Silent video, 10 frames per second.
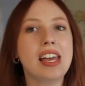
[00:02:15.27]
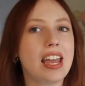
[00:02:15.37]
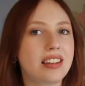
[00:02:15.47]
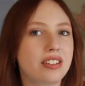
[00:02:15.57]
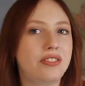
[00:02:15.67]

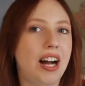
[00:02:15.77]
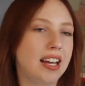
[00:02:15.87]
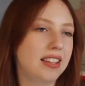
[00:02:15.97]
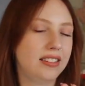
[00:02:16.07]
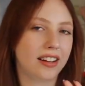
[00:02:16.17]

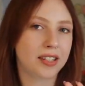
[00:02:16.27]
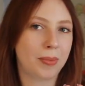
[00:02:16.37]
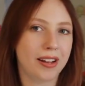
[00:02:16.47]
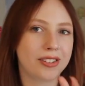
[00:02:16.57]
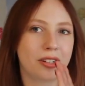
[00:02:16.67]
Casetify,
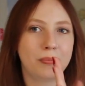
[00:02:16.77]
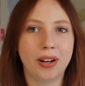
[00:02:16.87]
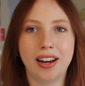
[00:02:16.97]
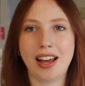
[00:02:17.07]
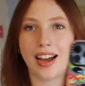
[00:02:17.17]
non-sponsored,
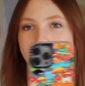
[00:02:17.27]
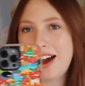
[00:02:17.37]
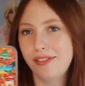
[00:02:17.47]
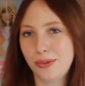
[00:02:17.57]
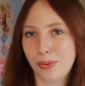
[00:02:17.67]
but I
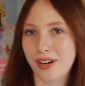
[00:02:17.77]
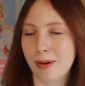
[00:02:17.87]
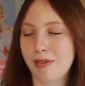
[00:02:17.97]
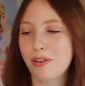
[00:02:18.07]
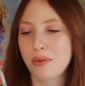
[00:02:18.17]
have one
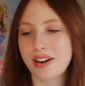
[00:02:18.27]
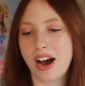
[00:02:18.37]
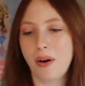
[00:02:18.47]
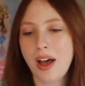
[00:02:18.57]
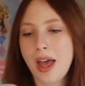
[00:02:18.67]
on my phone right
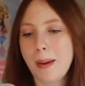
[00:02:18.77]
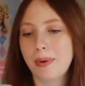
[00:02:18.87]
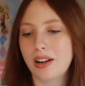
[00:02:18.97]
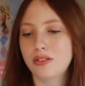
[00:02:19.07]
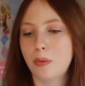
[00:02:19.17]
now,
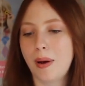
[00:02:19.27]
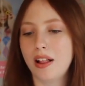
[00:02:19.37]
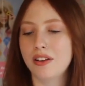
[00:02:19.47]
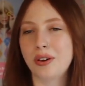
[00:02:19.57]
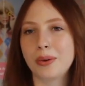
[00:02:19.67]
but also
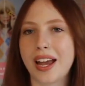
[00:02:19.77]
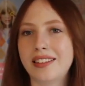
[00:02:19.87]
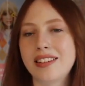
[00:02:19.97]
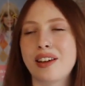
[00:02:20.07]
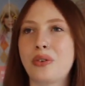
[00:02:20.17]
Pela phone
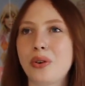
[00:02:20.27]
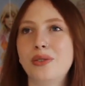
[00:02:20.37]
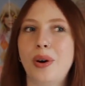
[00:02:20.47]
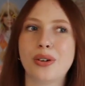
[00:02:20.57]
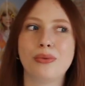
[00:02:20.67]
cases. I've
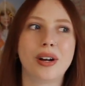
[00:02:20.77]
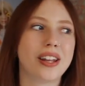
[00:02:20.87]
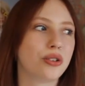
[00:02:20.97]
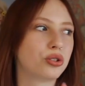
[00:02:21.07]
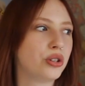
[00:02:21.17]
always wanted
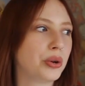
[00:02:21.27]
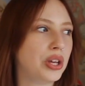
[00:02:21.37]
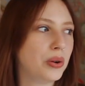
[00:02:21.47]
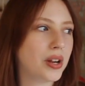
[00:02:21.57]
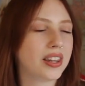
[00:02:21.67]
one and they're so
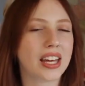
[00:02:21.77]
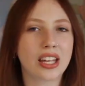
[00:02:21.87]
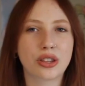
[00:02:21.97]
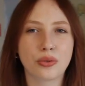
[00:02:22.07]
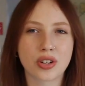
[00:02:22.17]
cute, and
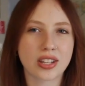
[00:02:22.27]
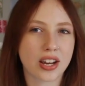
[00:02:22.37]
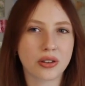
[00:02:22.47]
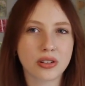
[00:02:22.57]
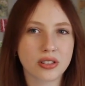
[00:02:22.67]
like they're
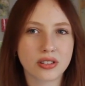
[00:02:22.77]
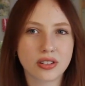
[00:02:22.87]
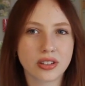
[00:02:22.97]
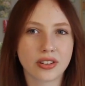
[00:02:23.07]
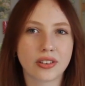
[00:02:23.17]
recycled,
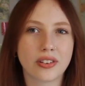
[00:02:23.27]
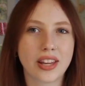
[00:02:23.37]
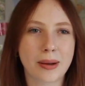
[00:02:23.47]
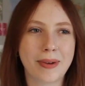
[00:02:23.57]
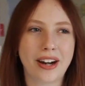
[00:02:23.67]
they're
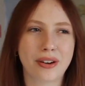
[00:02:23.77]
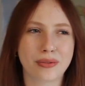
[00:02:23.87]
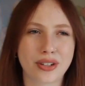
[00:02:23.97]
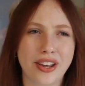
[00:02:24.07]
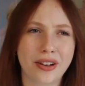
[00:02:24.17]
like made out
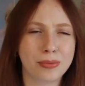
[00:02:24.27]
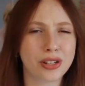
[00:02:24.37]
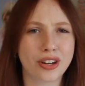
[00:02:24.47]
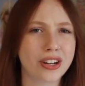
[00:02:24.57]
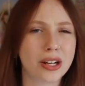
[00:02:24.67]
of recycled
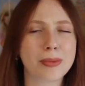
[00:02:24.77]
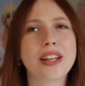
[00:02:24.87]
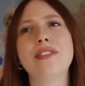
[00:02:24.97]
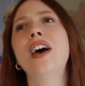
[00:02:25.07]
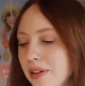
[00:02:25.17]
material, I believe.